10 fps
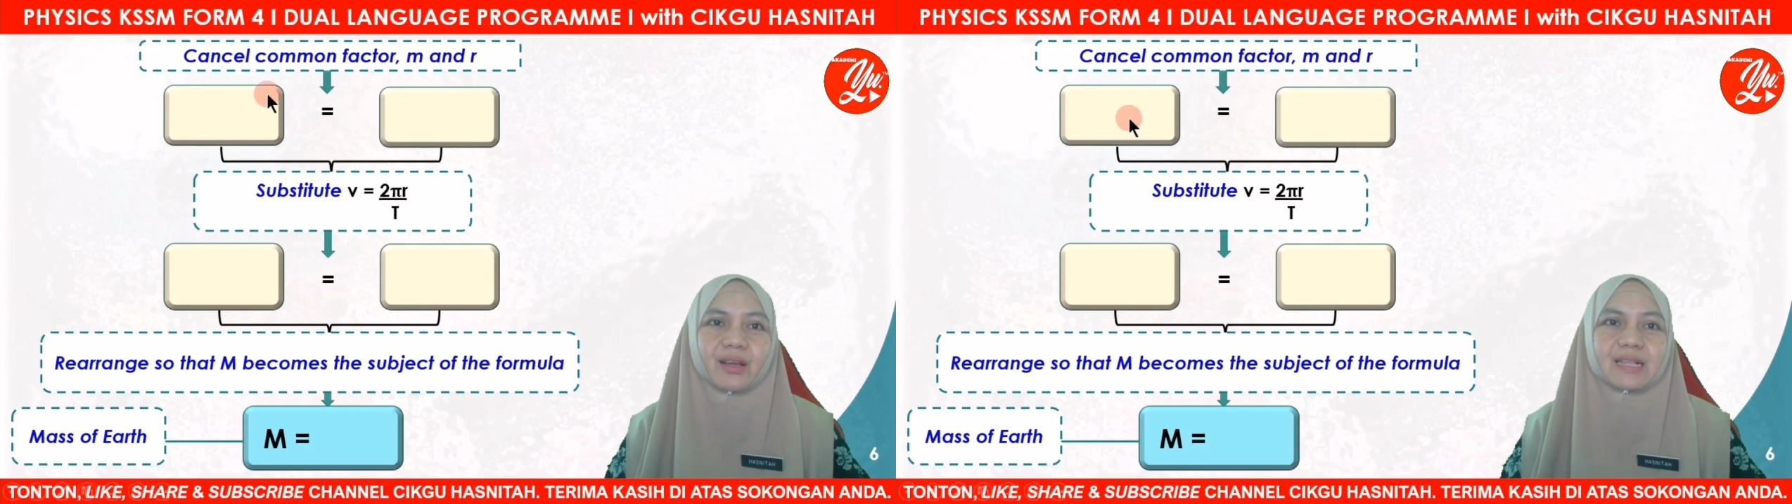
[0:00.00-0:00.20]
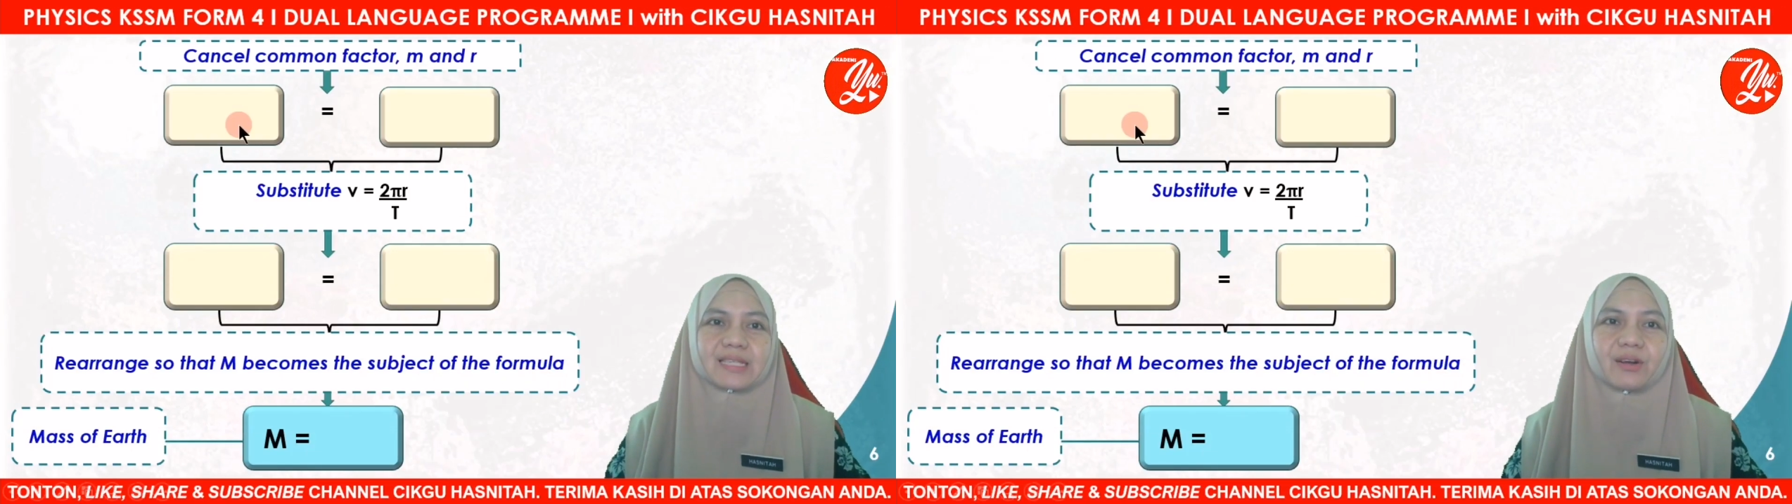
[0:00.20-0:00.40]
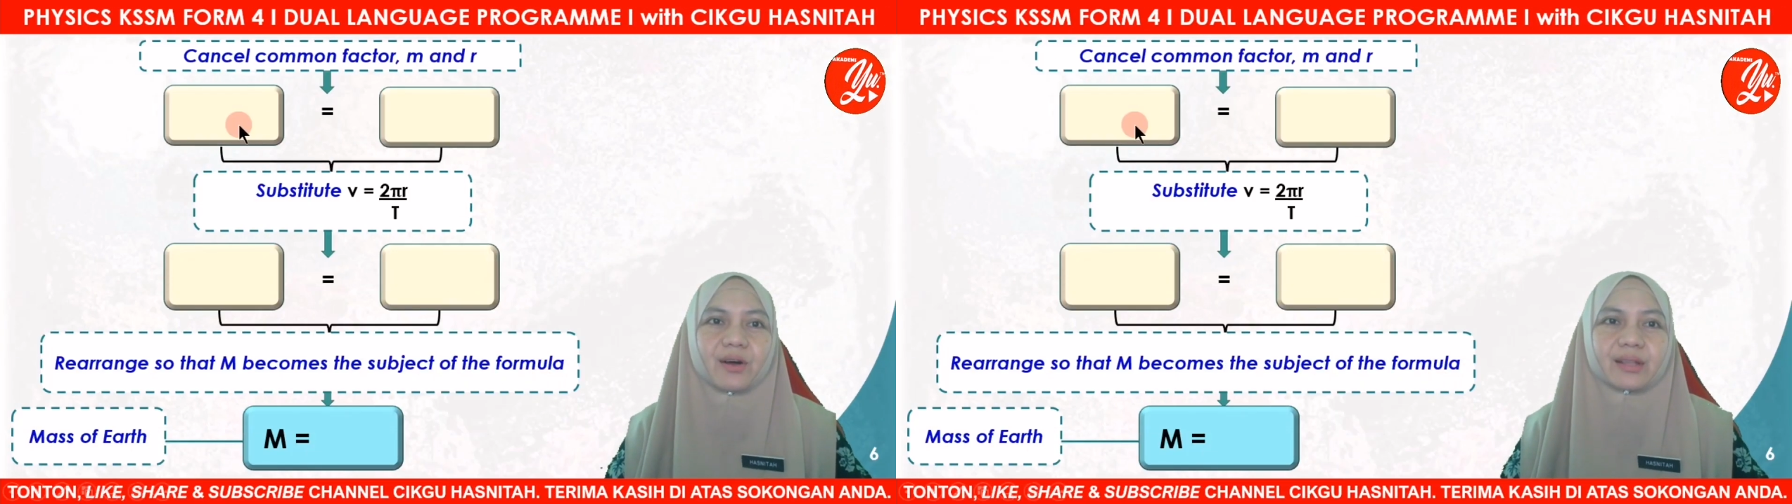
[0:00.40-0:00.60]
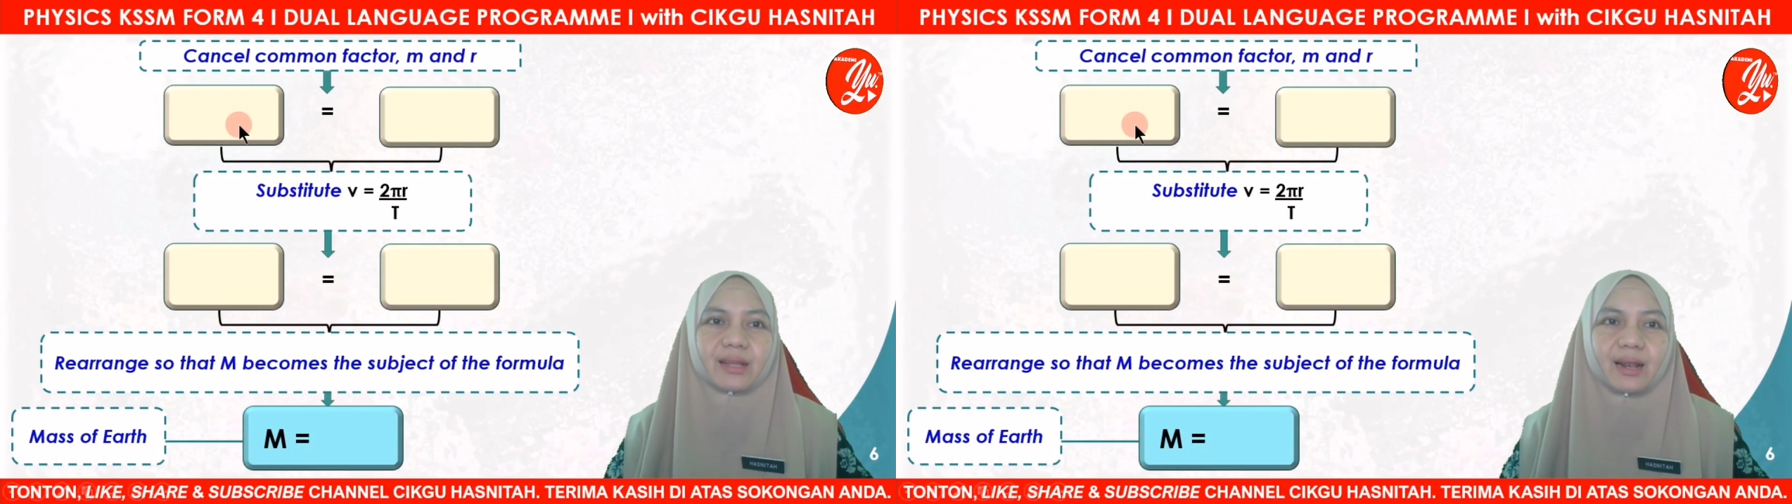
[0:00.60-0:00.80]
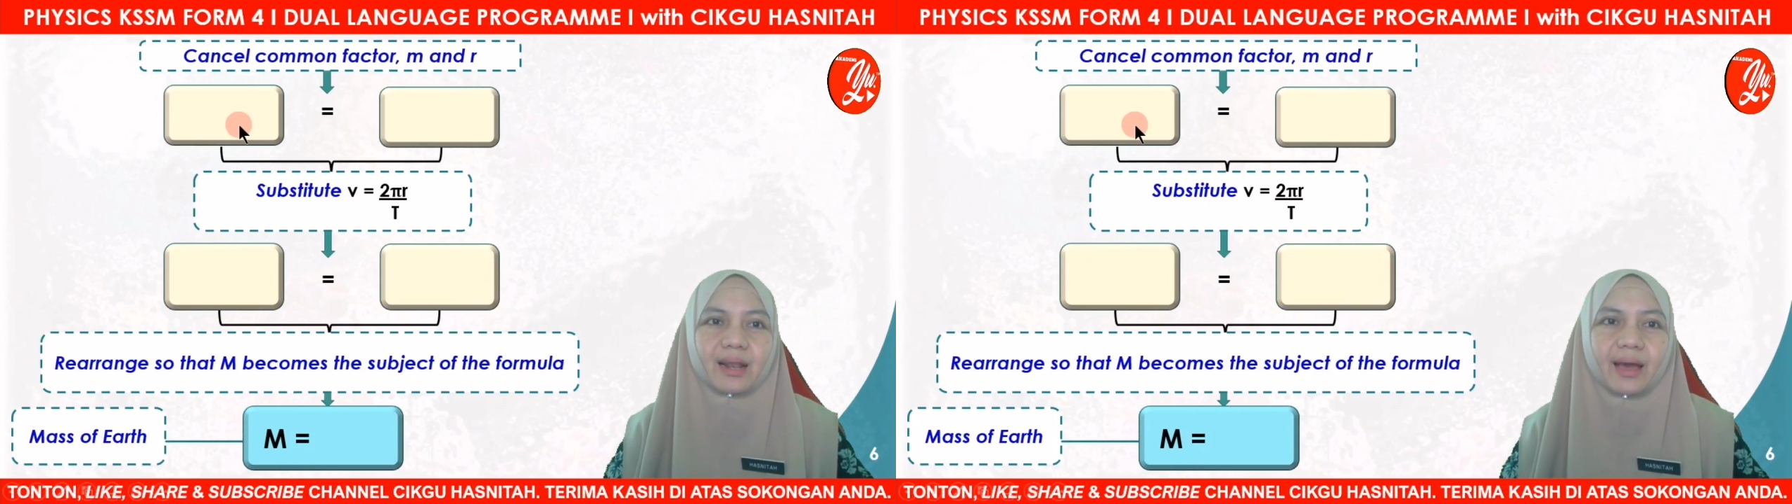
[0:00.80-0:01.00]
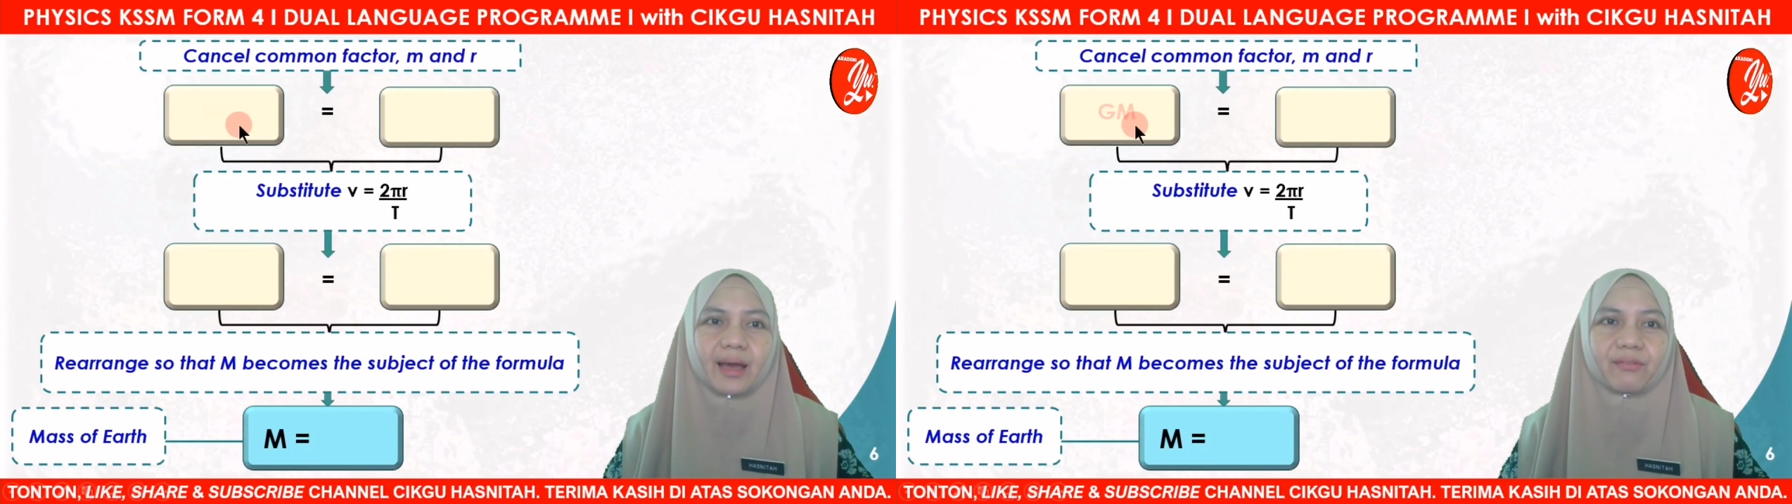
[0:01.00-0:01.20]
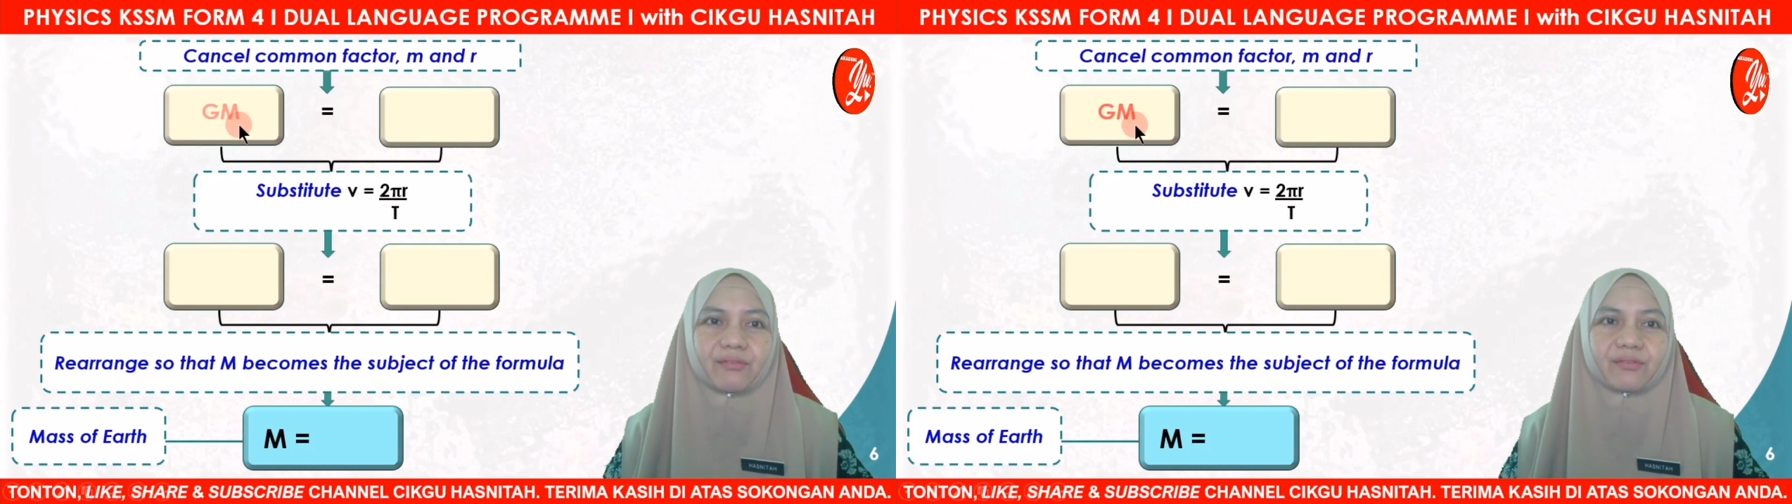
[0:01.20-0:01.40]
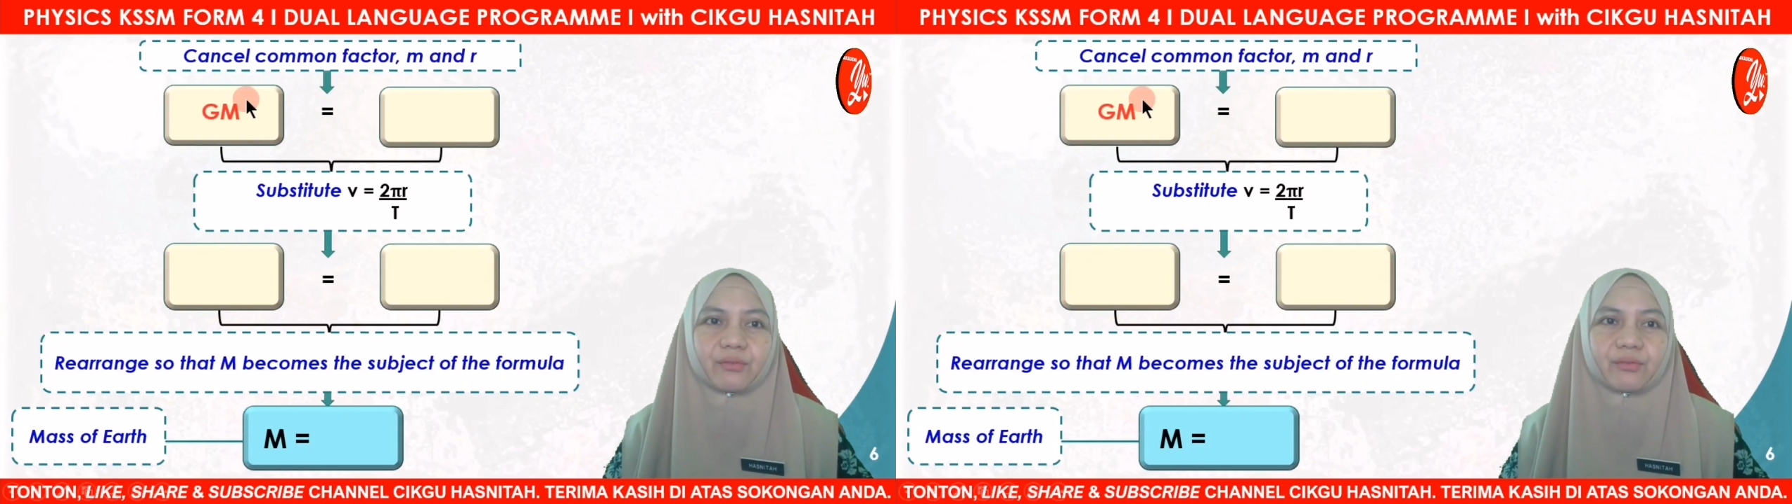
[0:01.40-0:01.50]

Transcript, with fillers: So on the left,